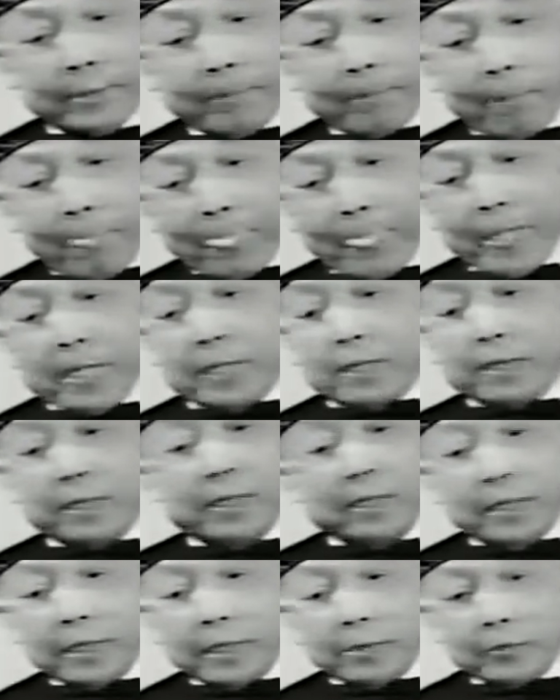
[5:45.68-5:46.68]
is
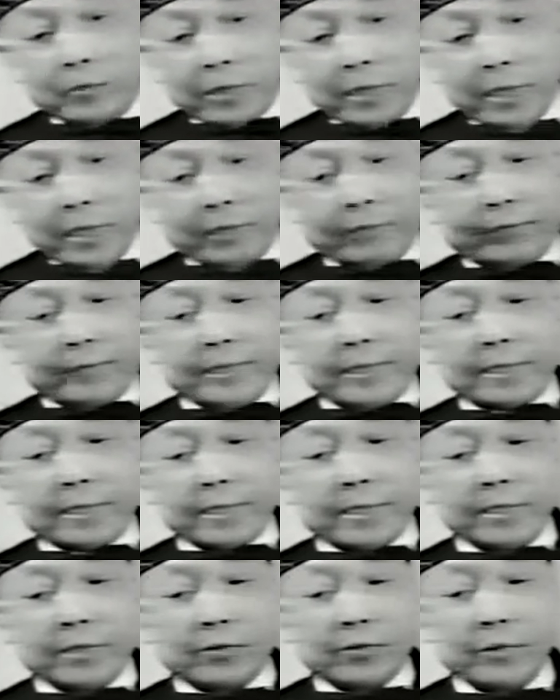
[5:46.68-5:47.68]
God himself,
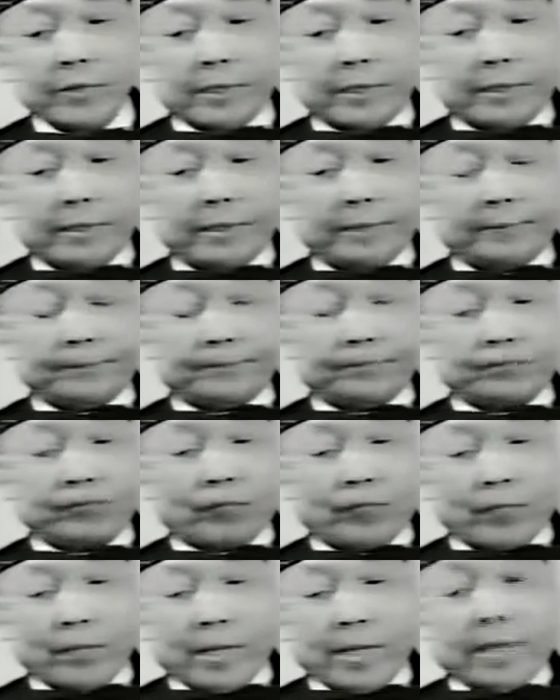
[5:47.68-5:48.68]
as it is written.
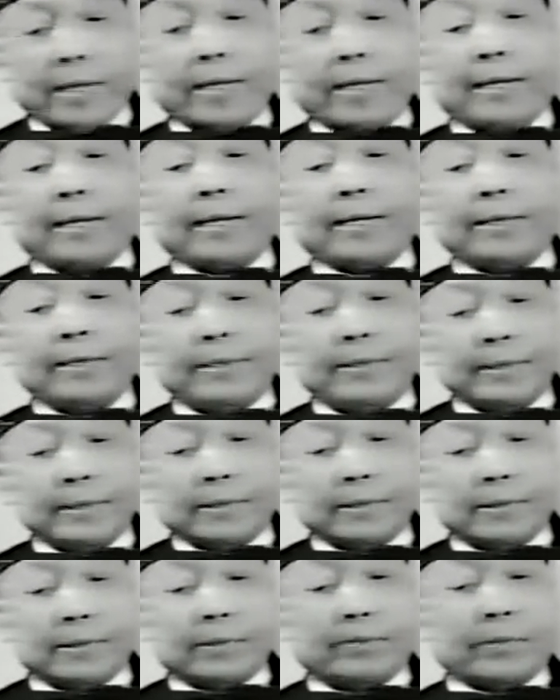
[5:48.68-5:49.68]

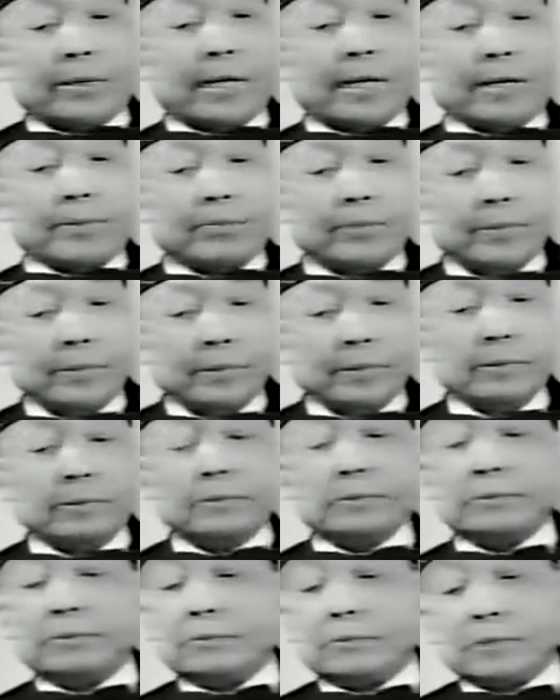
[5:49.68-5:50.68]
And the
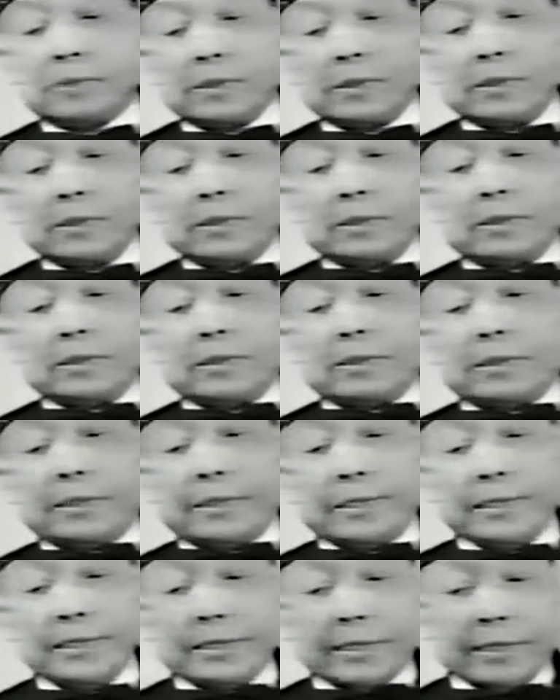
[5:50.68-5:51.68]
Bible,
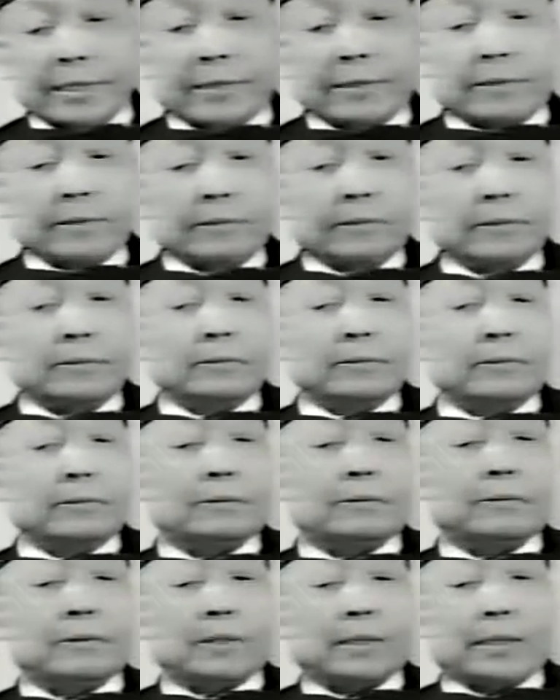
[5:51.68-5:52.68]

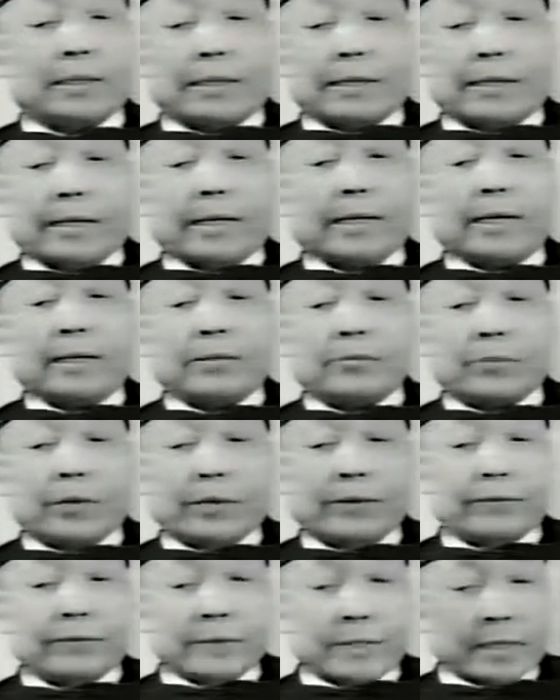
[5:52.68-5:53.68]
Ezekiel,
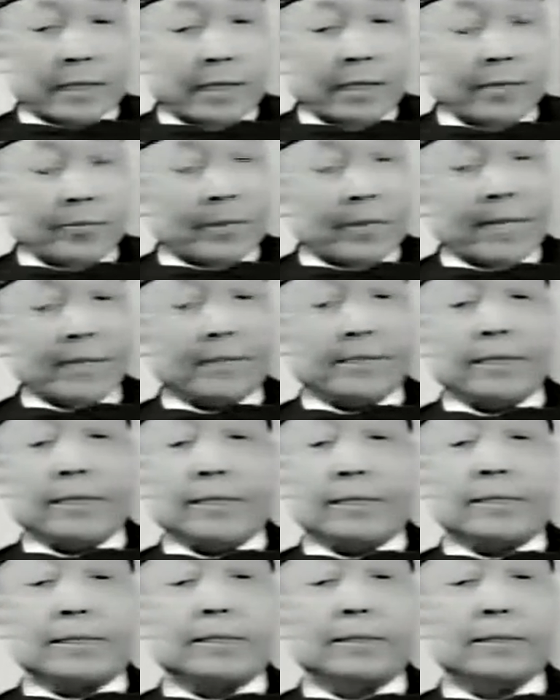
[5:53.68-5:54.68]
and prophesied by
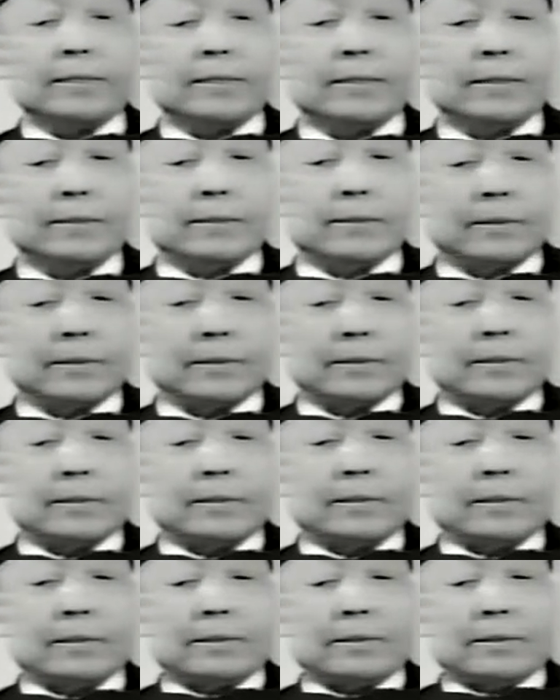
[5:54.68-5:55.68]
Jesus,
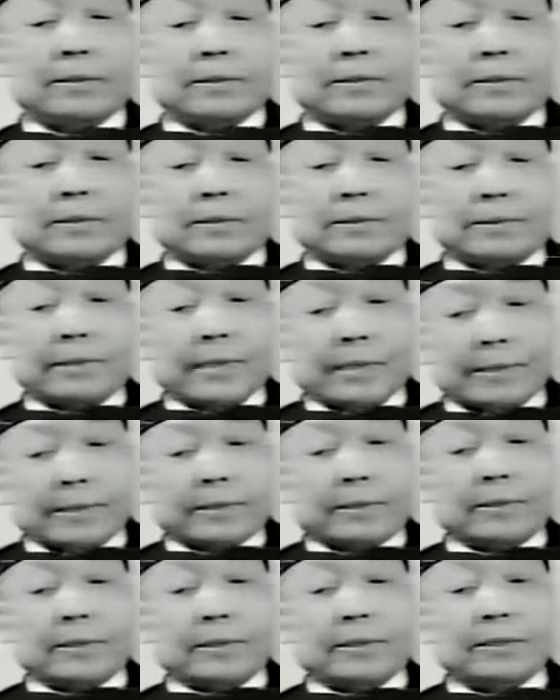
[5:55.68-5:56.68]

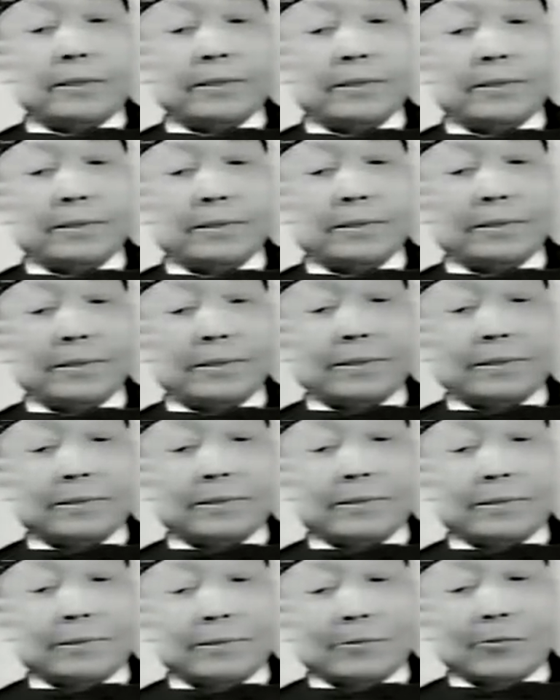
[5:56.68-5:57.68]
that uh,
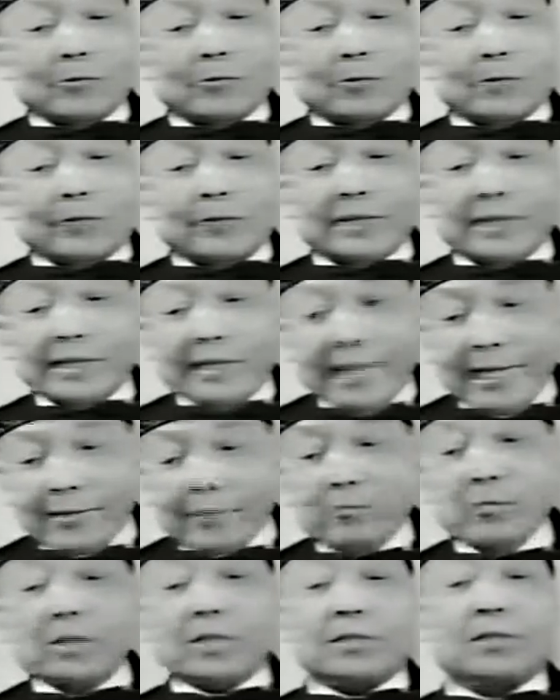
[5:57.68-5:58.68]
the
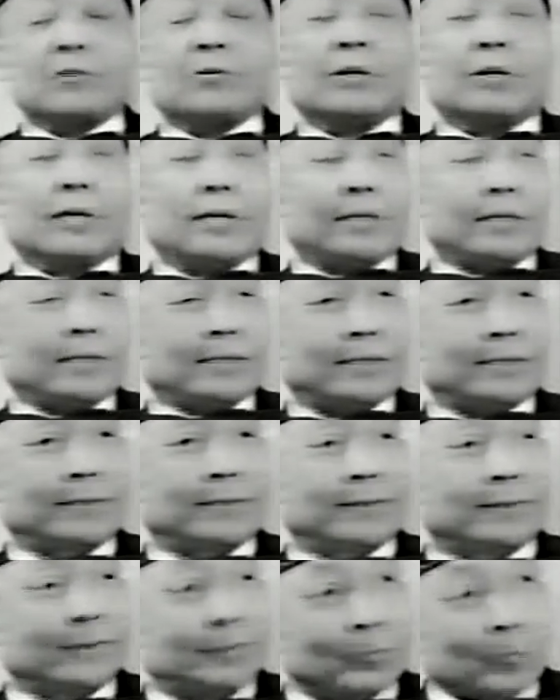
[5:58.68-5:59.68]
dead must
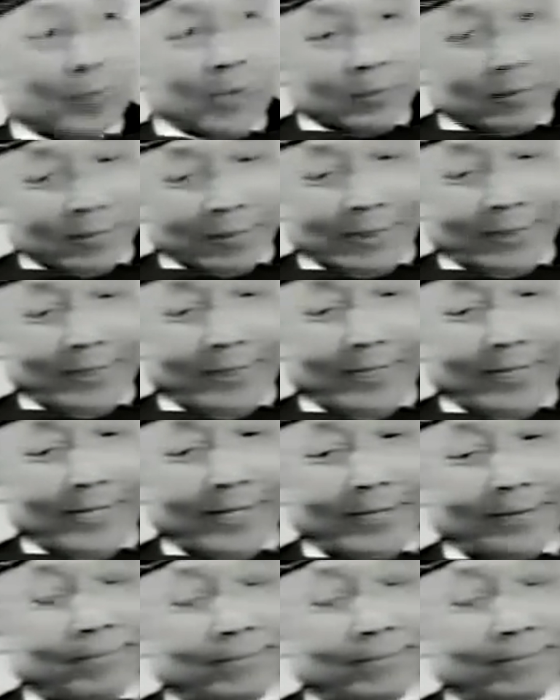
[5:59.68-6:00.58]
rise, mentally